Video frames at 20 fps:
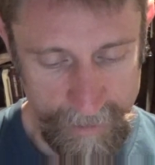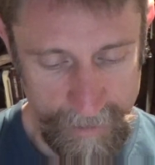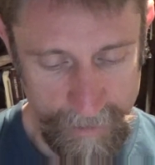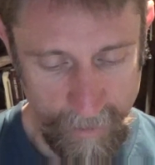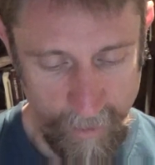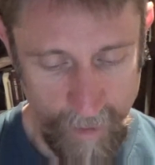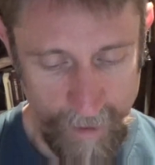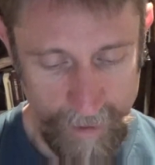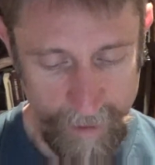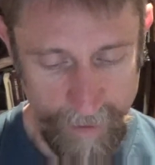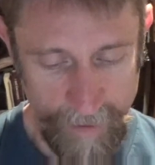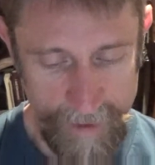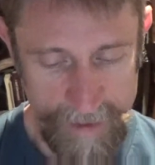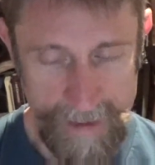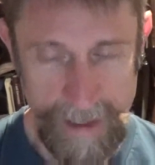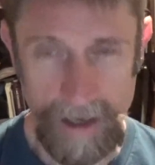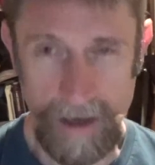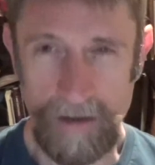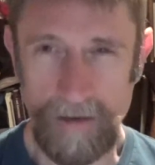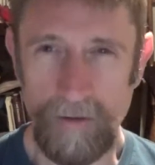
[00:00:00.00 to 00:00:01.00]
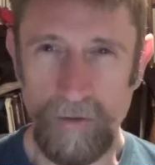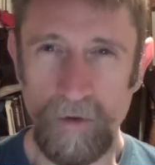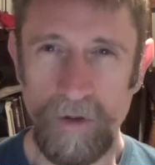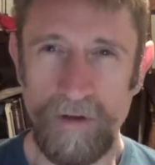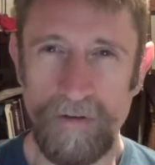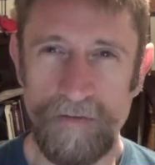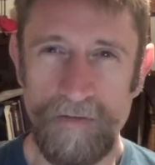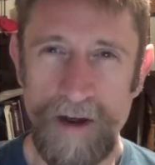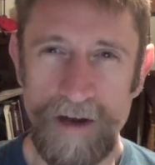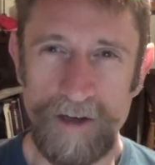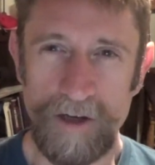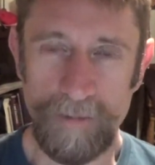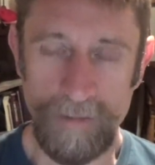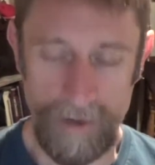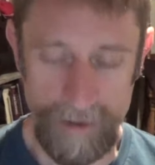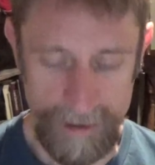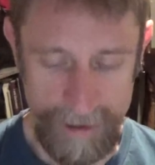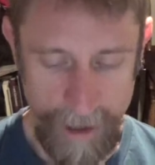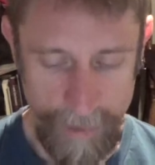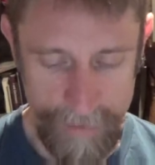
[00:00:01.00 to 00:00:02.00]
one of the things that will affect your
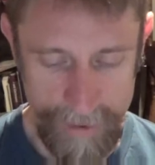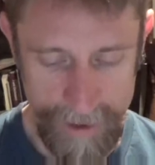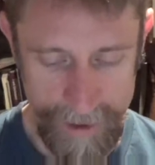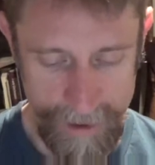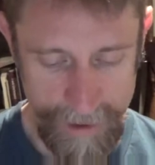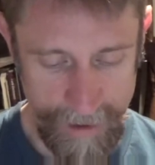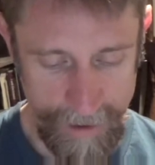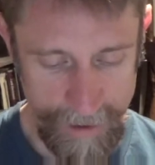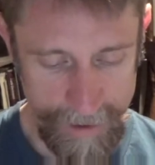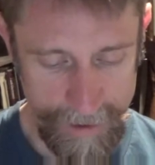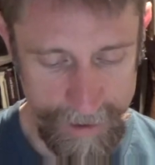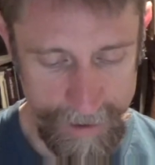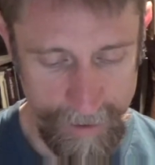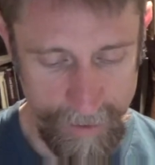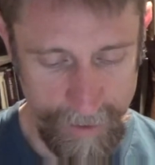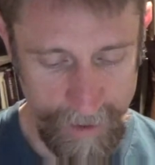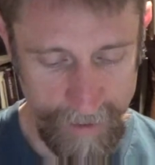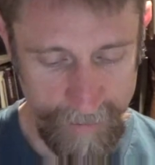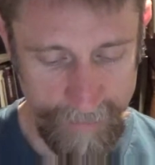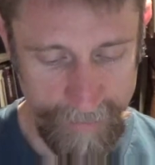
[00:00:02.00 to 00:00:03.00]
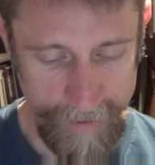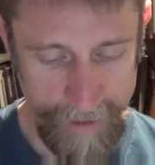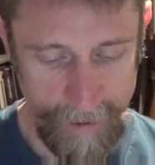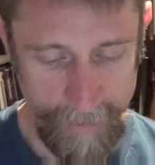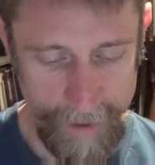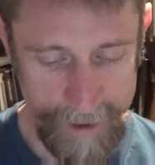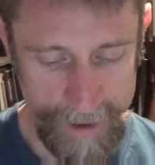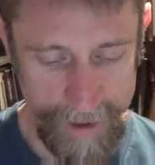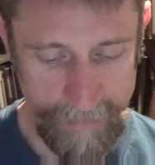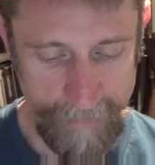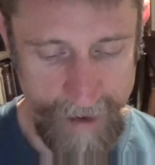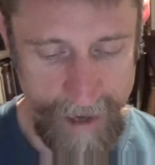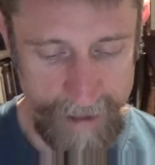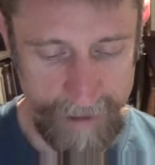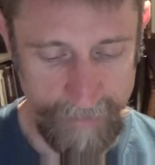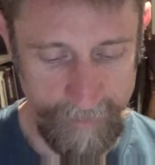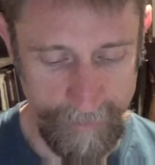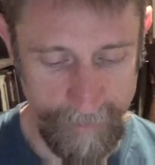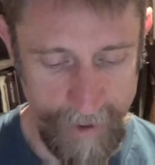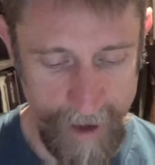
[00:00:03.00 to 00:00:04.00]
perception is your configuration of
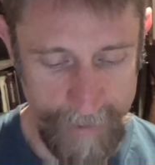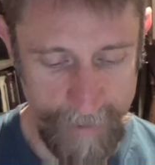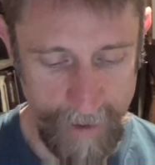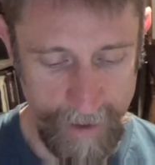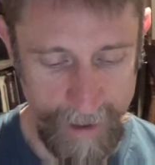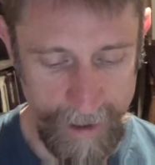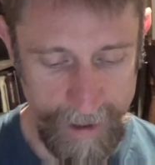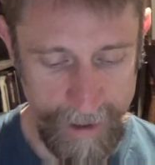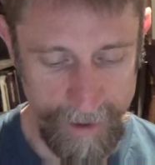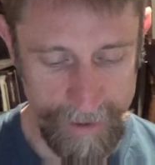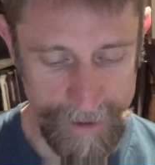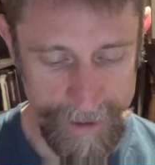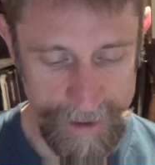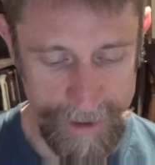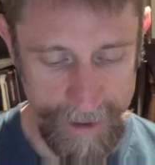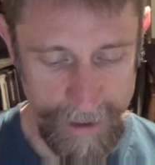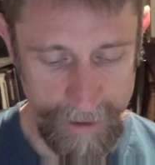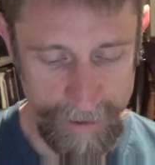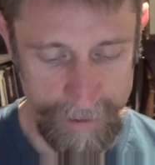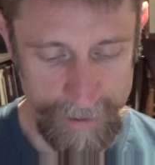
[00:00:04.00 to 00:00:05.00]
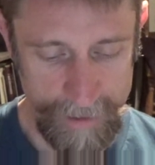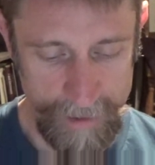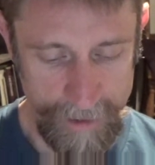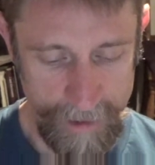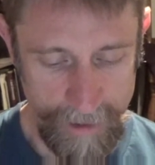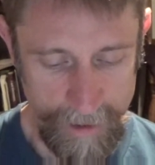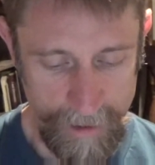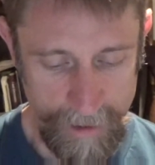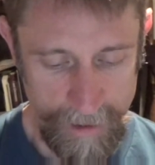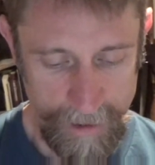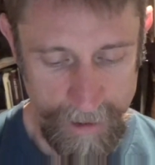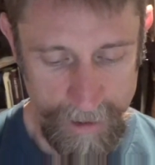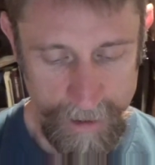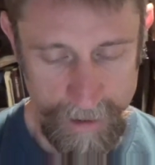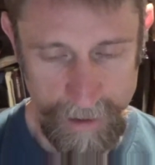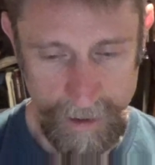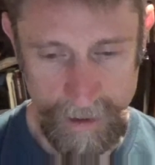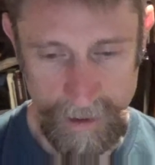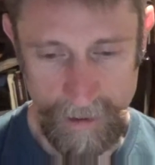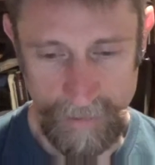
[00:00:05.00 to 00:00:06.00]
active primary energy centers.
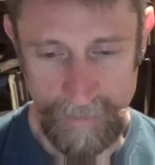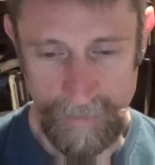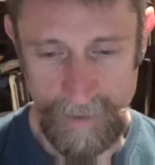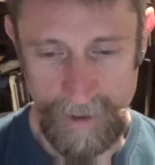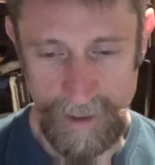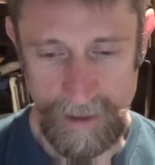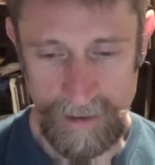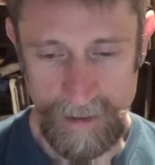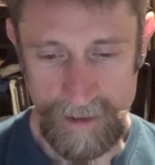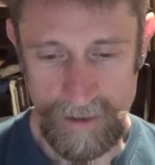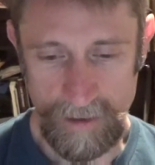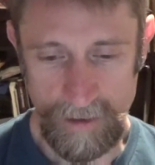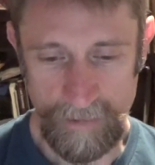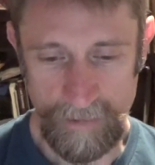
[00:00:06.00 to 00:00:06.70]
And this will